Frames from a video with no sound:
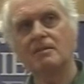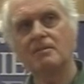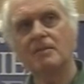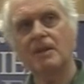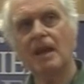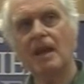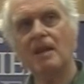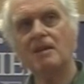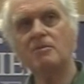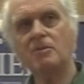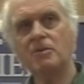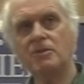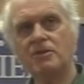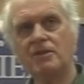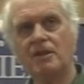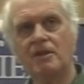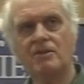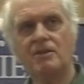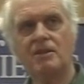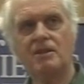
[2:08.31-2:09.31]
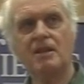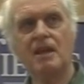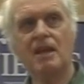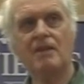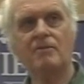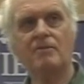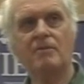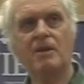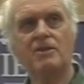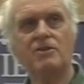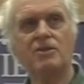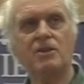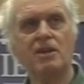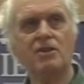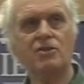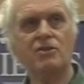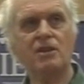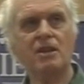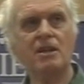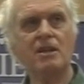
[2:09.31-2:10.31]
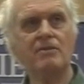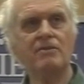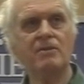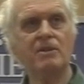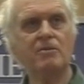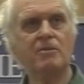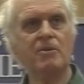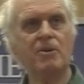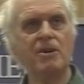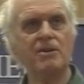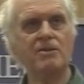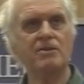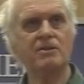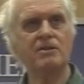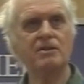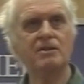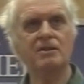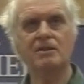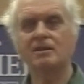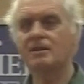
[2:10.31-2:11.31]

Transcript: But animals don't seem to have imagination. They live in the present.